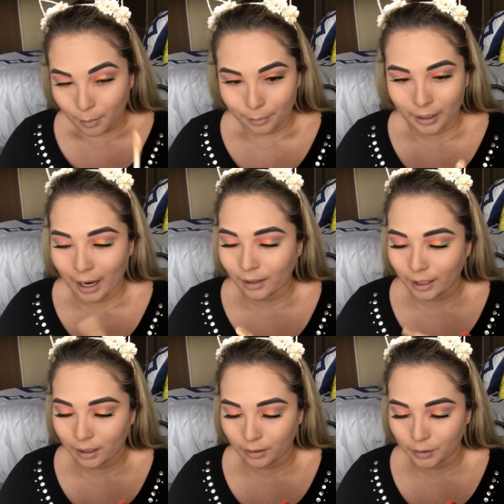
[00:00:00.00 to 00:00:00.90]
But I
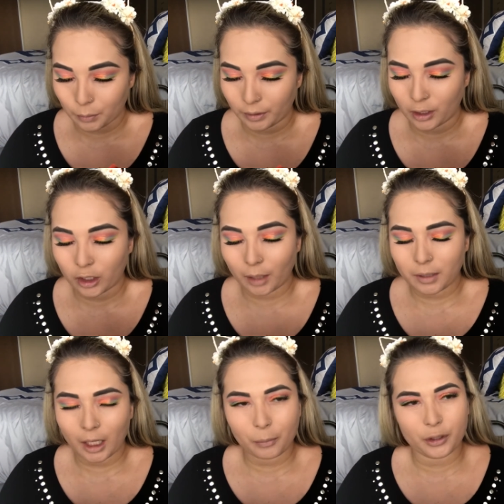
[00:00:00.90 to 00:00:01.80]
like this one. The Shape
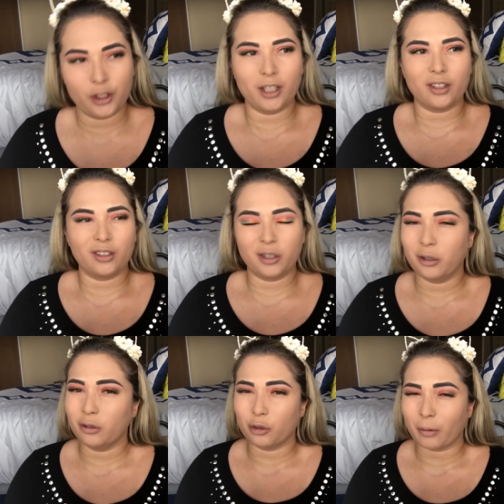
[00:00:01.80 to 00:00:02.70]
Tape was just
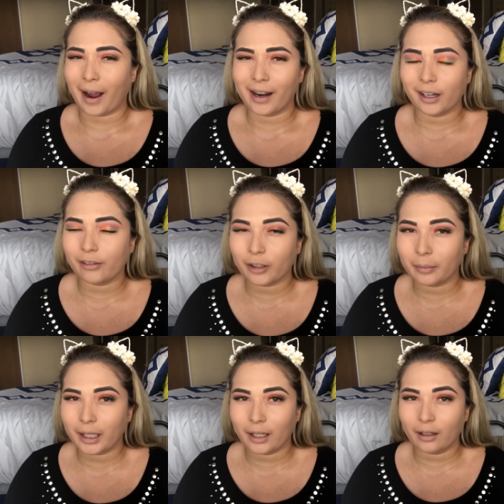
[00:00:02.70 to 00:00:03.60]
too drying for
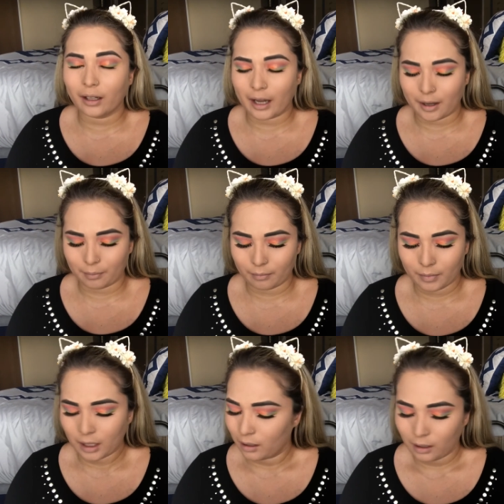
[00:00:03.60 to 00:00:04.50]
me.
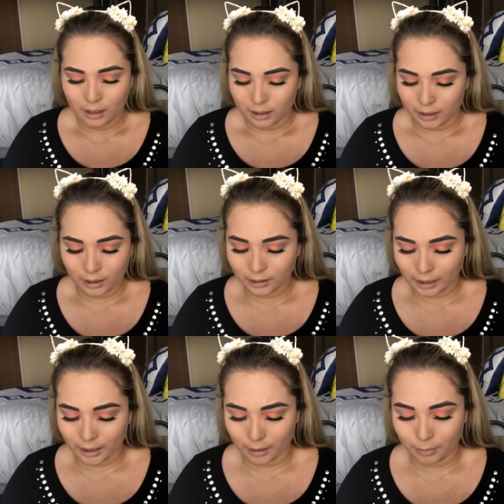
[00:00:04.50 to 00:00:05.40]
Didn't
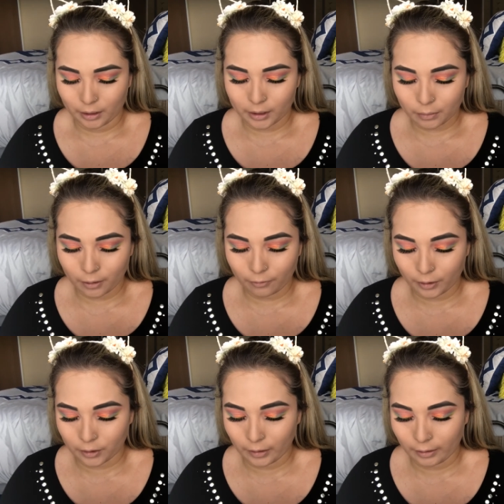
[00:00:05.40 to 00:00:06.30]
like it, but this one
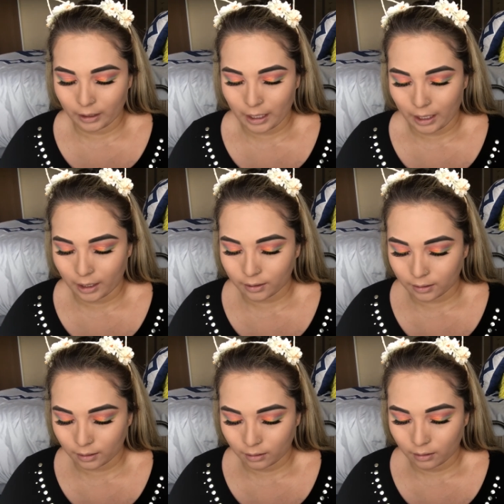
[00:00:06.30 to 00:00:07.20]
feels very nice.